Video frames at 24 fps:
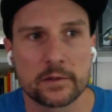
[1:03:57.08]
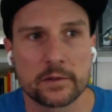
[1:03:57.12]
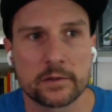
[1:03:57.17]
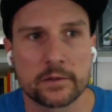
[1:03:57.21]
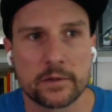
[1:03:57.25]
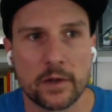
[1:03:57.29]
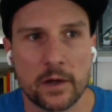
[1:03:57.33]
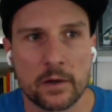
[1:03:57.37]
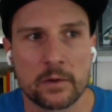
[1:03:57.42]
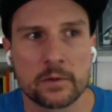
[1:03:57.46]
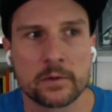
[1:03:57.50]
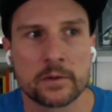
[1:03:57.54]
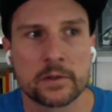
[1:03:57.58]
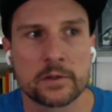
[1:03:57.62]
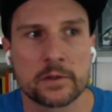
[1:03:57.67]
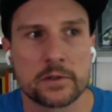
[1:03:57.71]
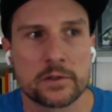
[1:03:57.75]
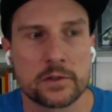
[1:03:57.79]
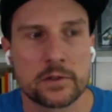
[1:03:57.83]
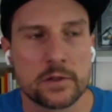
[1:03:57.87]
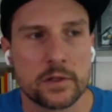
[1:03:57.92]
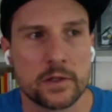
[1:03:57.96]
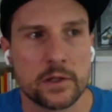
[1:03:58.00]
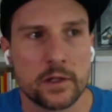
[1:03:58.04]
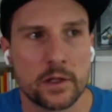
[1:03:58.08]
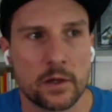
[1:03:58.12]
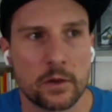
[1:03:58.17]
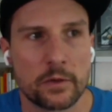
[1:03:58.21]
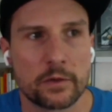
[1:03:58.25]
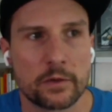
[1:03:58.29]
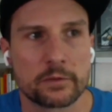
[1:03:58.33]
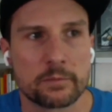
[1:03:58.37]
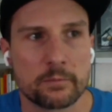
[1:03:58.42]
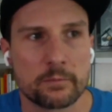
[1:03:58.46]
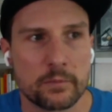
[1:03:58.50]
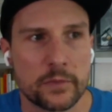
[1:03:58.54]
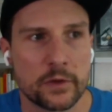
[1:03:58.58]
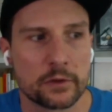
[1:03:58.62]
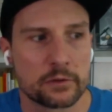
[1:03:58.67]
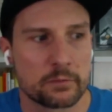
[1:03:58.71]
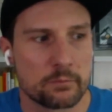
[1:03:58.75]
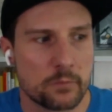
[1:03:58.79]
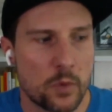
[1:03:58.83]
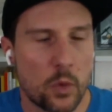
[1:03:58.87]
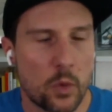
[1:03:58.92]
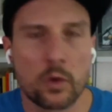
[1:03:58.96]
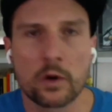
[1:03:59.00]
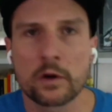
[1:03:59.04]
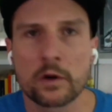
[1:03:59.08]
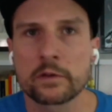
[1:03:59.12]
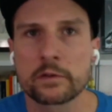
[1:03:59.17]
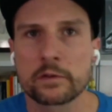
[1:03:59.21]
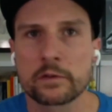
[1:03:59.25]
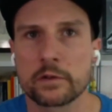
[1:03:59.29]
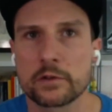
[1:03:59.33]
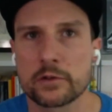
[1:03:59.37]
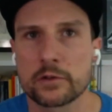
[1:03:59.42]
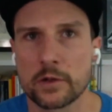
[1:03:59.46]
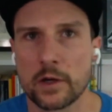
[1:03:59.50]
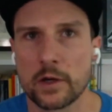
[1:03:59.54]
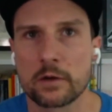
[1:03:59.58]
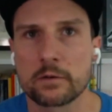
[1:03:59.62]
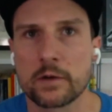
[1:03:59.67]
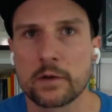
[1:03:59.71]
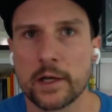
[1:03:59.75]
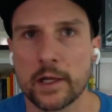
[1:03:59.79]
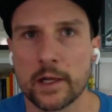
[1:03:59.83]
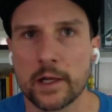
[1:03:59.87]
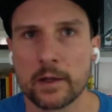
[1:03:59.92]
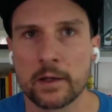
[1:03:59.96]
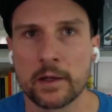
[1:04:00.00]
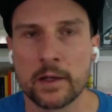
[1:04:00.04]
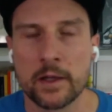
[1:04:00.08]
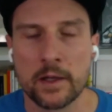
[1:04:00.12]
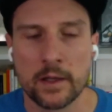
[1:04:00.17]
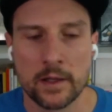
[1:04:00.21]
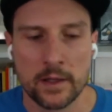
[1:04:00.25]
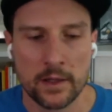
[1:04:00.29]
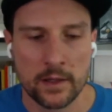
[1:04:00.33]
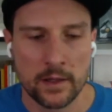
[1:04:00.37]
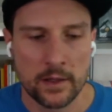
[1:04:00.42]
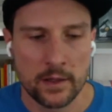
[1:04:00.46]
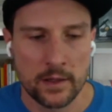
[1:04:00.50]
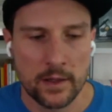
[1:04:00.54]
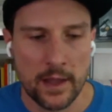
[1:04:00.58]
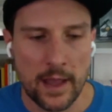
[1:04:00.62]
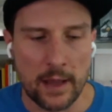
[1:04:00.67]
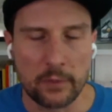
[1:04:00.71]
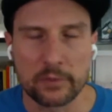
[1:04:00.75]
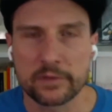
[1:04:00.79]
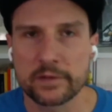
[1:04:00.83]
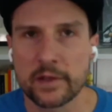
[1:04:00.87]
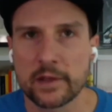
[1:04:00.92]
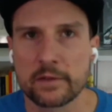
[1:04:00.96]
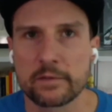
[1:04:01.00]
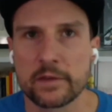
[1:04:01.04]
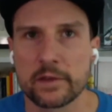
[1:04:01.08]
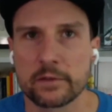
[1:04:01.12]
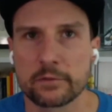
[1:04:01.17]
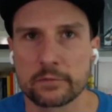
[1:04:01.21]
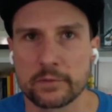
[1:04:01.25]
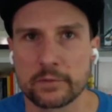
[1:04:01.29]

there's more to trail running outside of these